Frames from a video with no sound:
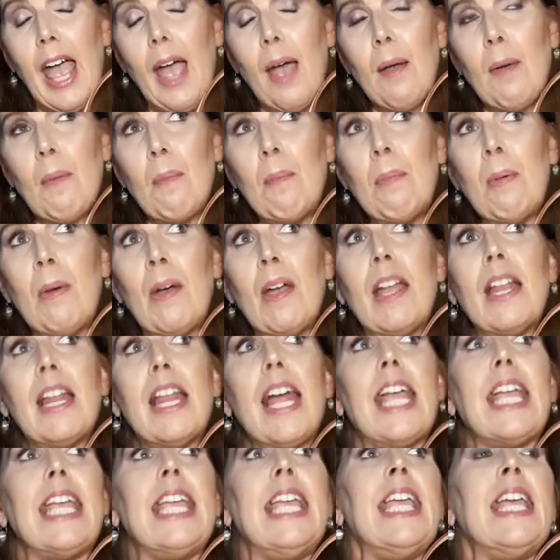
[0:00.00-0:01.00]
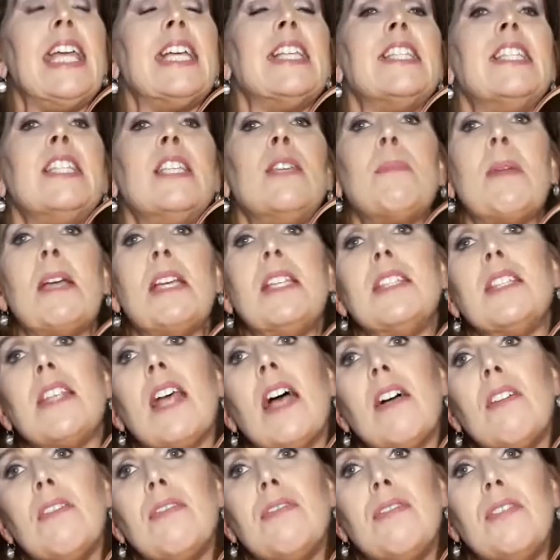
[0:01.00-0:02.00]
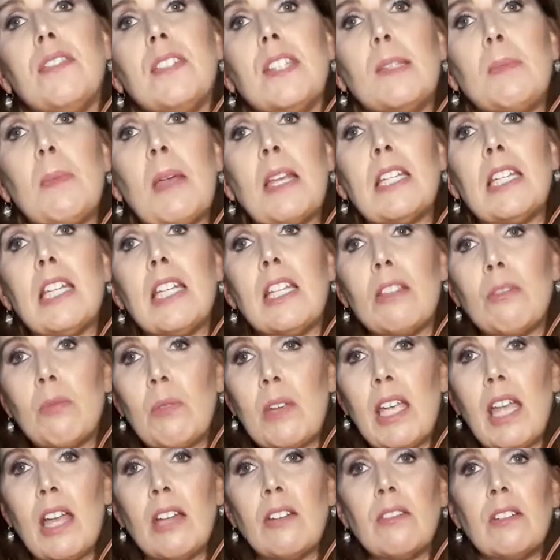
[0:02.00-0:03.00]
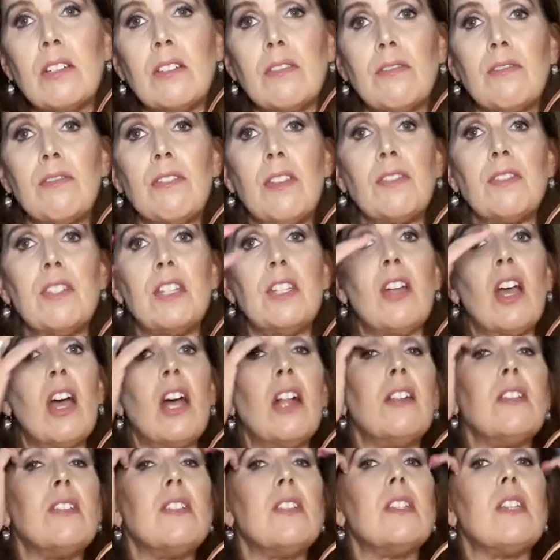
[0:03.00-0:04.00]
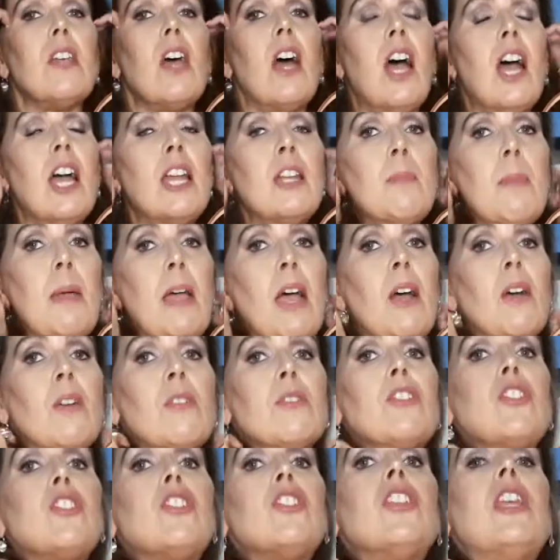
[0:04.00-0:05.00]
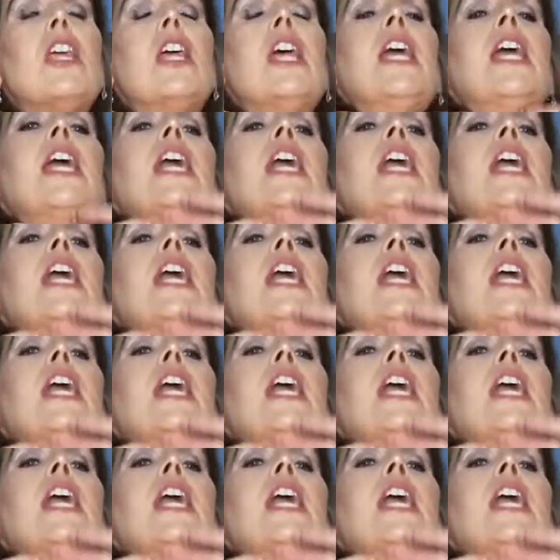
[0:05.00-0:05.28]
But I can't see myself spending $350 on a pouch